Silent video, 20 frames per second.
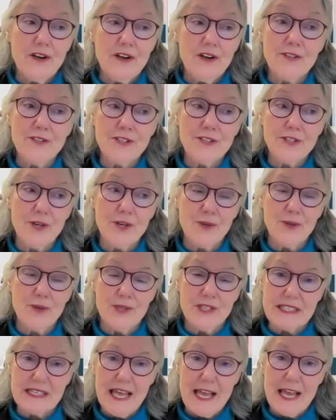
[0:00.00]
But
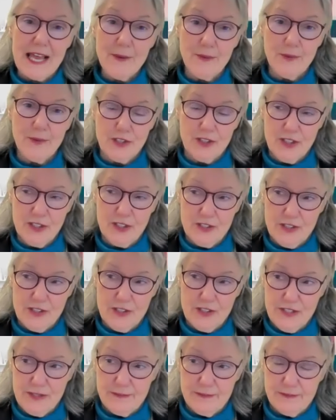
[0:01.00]
also, as light
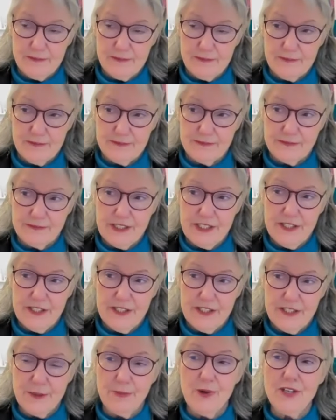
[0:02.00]
workers,
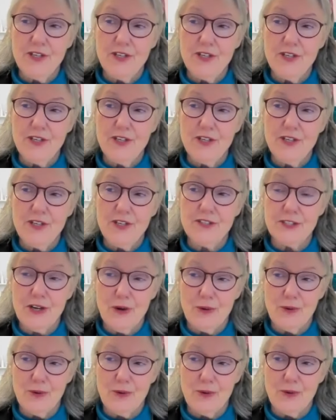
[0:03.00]
it is important to
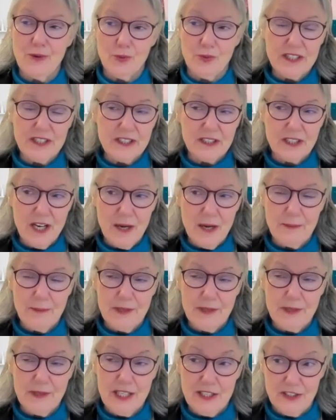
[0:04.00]
know that we didn't
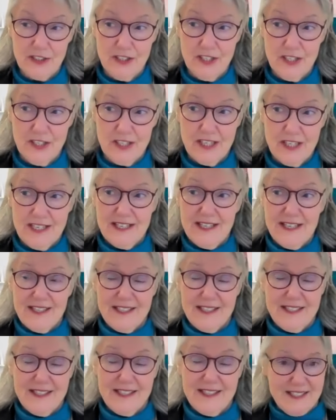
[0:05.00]
come here
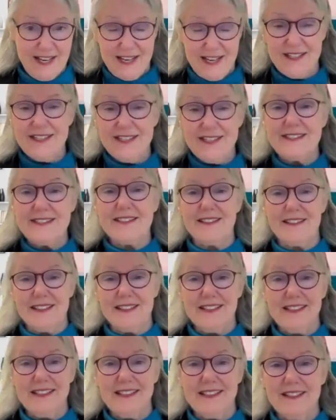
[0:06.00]
just
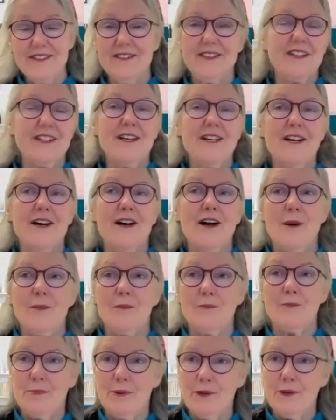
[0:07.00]
to live
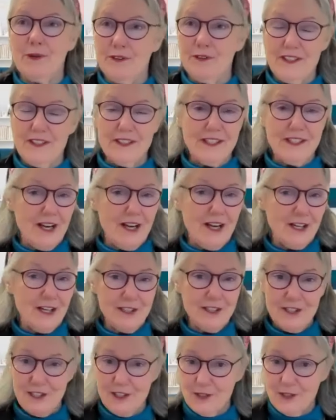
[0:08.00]
a perfect,
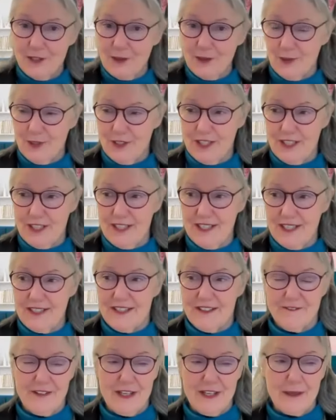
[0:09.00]
hunky
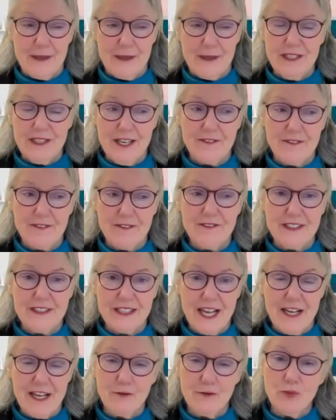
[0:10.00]
dory, family
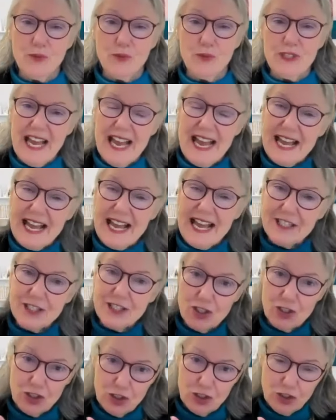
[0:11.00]
loving life. We
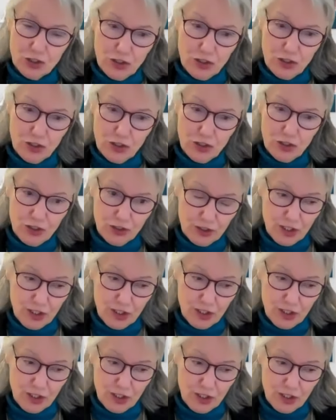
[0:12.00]
had to learn